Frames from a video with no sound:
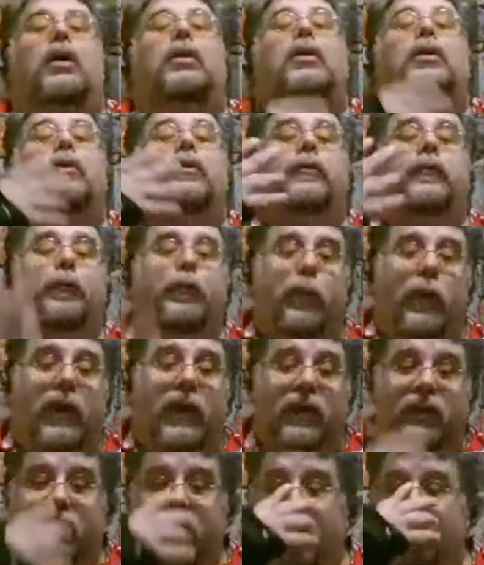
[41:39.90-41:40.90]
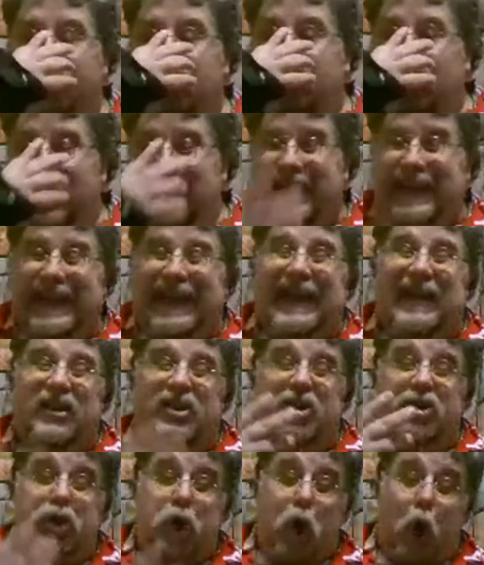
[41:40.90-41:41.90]
Spring is coming. We need
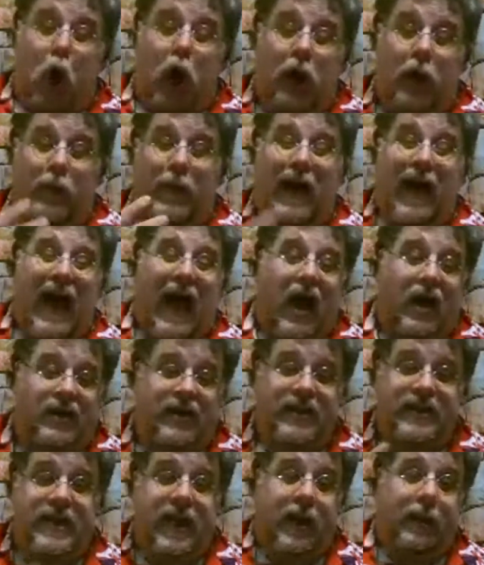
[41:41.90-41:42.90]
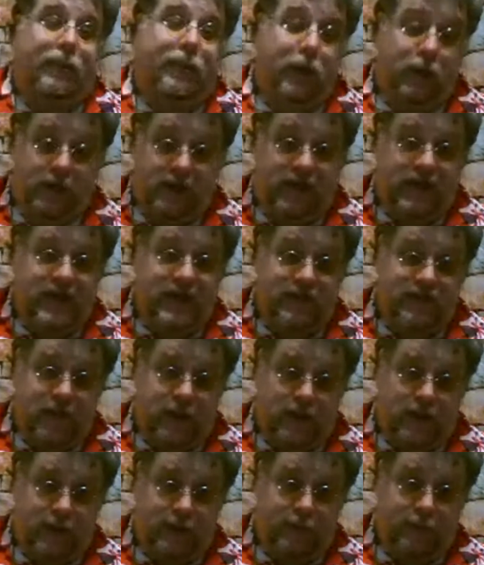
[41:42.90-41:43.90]
to talk about how to set up your list
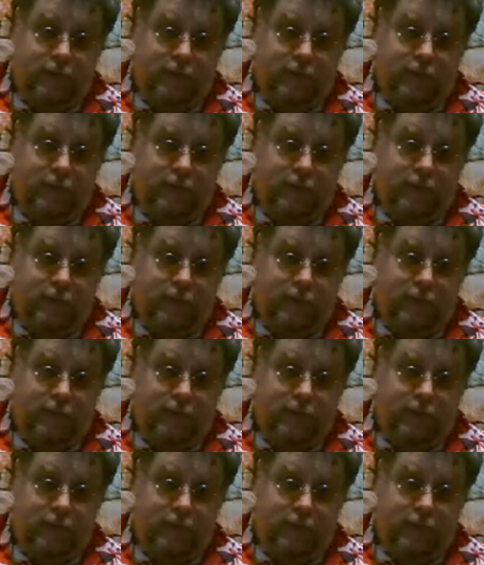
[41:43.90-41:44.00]
field.